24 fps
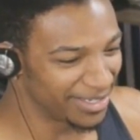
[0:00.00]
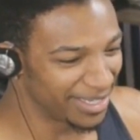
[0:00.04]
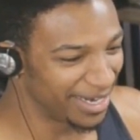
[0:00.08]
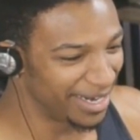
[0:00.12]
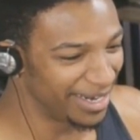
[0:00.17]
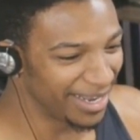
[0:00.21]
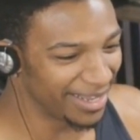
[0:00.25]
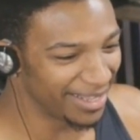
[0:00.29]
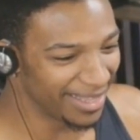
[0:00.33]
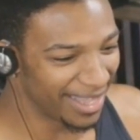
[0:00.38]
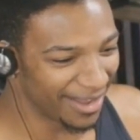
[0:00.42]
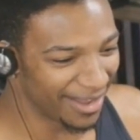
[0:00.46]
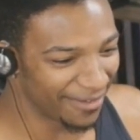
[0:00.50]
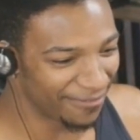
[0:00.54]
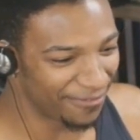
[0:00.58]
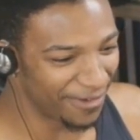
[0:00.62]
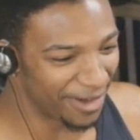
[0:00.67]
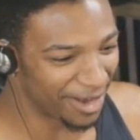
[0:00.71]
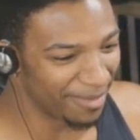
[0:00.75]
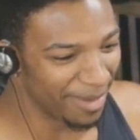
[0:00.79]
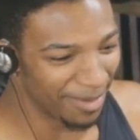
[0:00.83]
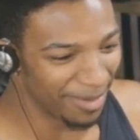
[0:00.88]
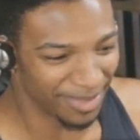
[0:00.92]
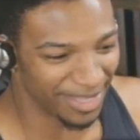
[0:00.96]
Did a nigga like
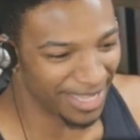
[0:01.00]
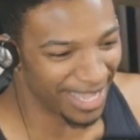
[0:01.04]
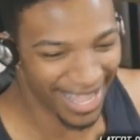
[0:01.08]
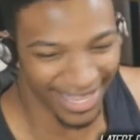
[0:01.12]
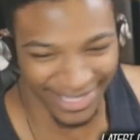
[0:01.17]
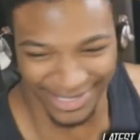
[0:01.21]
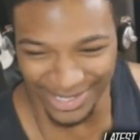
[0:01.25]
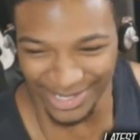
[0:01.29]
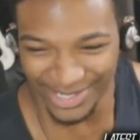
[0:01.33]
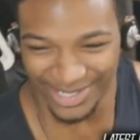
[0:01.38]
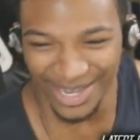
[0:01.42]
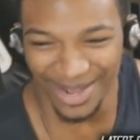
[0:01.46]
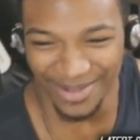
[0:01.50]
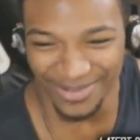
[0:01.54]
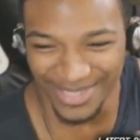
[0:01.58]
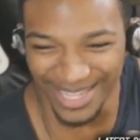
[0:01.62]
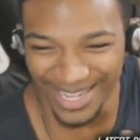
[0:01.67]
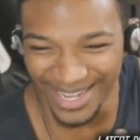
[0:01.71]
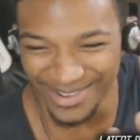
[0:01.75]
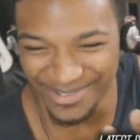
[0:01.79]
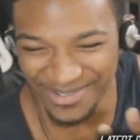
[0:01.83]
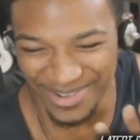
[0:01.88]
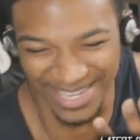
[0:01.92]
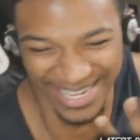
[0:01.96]
fuck him up the ass or
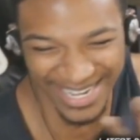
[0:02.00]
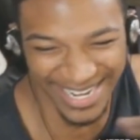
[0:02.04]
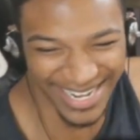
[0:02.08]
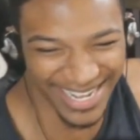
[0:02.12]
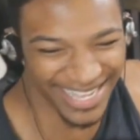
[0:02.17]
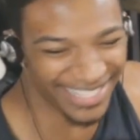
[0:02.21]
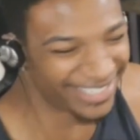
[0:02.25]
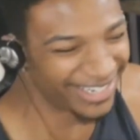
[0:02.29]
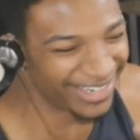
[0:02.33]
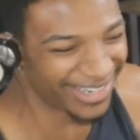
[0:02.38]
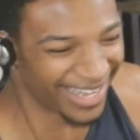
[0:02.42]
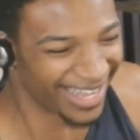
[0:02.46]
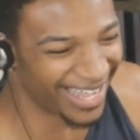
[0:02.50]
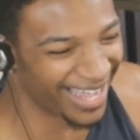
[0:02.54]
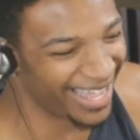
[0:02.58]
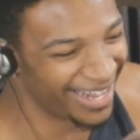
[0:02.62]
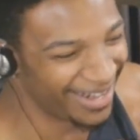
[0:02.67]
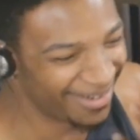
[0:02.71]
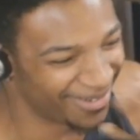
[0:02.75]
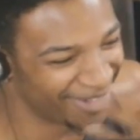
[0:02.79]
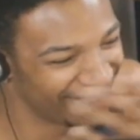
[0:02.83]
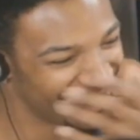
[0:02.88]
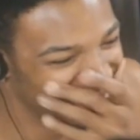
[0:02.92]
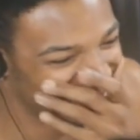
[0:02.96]
something when he took an
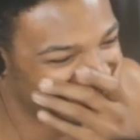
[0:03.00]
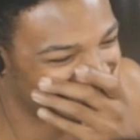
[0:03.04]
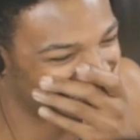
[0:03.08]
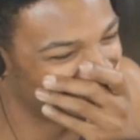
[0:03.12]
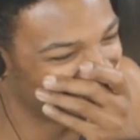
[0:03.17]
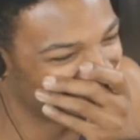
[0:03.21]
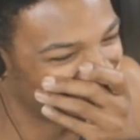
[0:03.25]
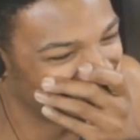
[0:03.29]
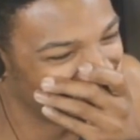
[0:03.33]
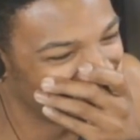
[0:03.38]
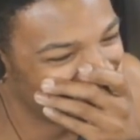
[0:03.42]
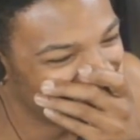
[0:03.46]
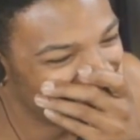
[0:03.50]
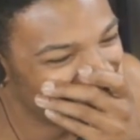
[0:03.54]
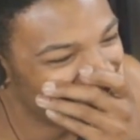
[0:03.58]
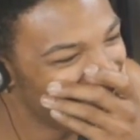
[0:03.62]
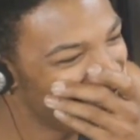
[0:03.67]
edible or something?